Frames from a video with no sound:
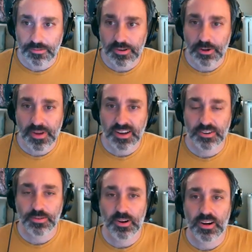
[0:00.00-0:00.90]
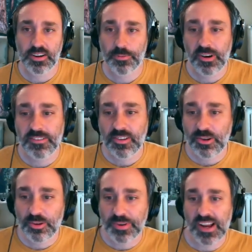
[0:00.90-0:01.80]
we go back to our Napari
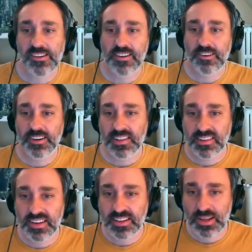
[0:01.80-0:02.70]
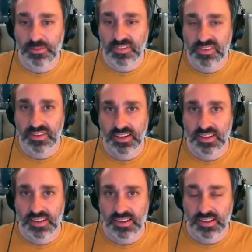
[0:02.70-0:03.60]
viewer, we now have our density labels
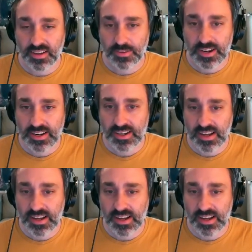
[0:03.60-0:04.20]
array.